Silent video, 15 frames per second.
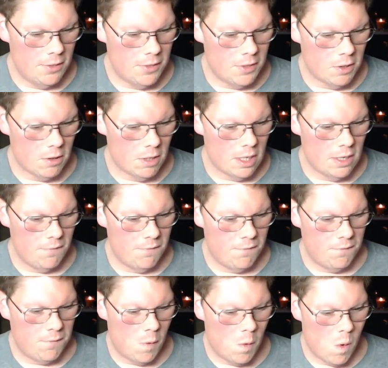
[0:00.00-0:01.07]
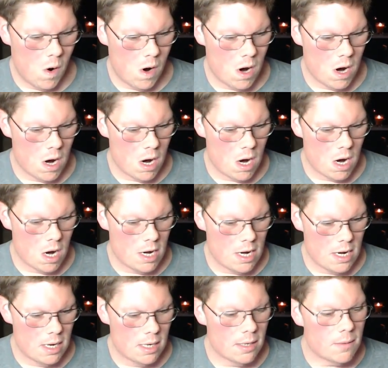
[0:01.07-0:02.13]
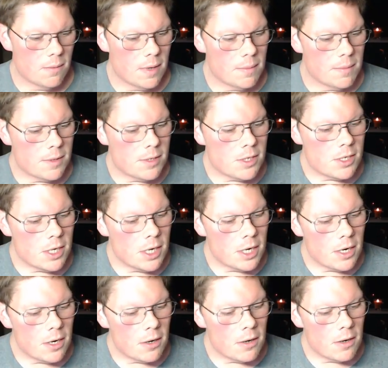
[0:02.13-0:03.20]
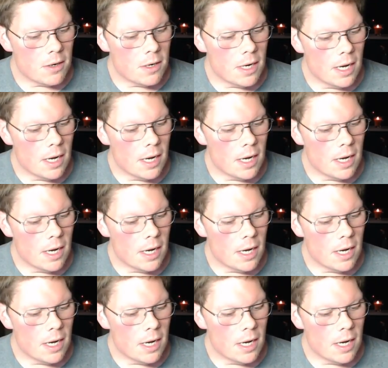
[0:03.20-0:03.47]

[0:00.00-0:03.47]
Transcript: 34, oh, wait, let me see here.